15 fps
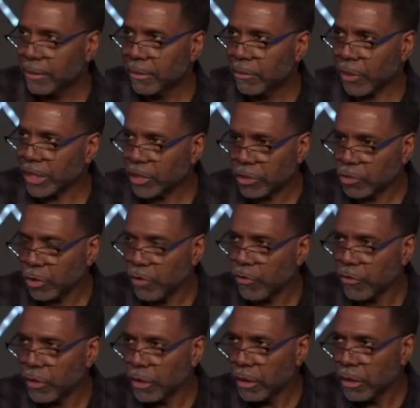Grace and truth
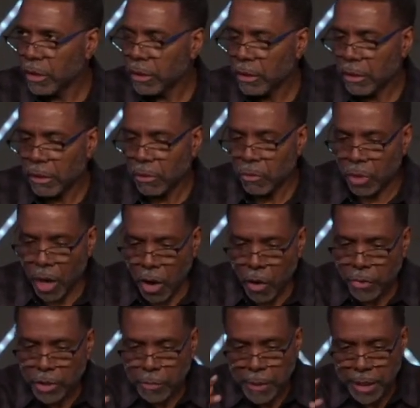will
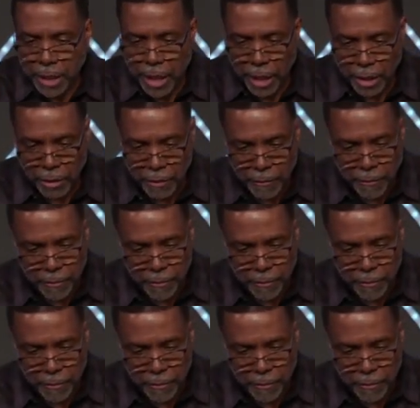always be together.